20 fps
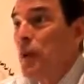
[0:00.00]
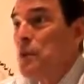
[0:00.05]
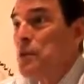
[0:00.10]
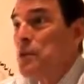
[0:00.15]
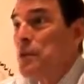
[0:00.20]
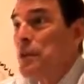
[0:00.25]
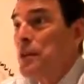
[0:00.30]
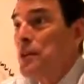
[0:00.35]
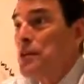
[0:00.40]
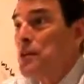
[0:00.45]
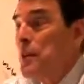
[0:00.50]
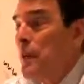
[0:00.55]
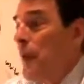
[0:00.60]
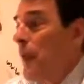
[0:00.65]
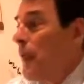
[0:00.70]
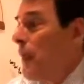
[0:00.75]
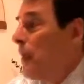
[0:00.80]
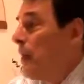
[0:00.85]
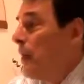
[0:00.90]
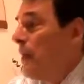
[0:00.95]
potions,
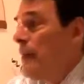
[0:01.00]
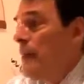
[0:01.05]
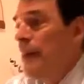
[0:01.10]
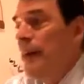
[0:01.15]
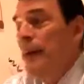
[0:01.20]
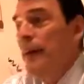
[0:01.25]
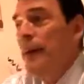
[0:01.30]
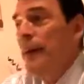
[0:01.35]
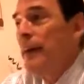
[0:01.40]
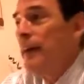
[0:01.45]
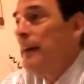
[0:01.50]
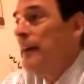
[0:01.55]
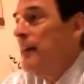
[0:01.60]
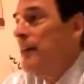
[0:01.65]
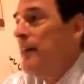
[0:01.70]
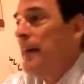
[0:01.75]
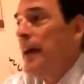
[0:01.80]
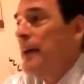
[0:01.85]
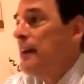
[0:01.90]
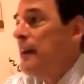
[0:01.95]

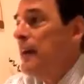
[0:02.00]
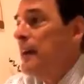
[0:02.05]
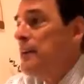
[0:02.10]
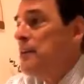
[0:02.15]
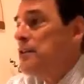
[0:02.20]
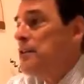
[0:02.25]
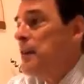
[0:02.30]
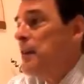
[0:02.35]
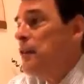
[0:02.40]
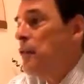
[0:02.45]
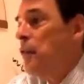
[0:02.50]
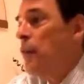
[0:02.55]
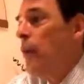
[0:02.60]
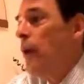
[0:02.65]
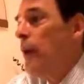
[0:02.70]
that kind of stuff.